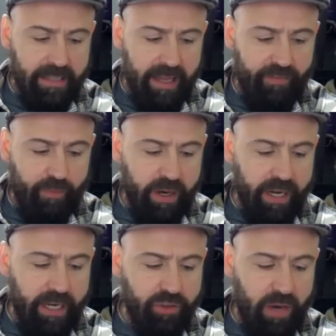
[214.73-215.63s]
if we're going
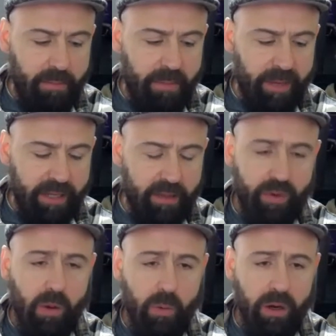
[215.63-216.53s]
to try and mimic the
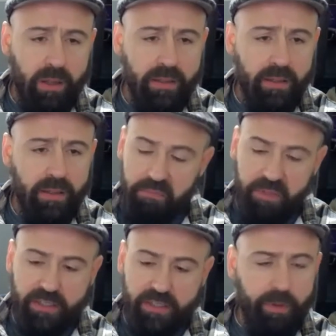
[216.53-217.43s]
real world, this
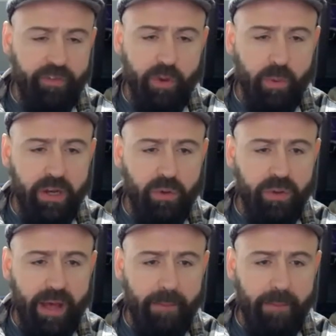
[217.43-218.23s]
is a perfect way to do that.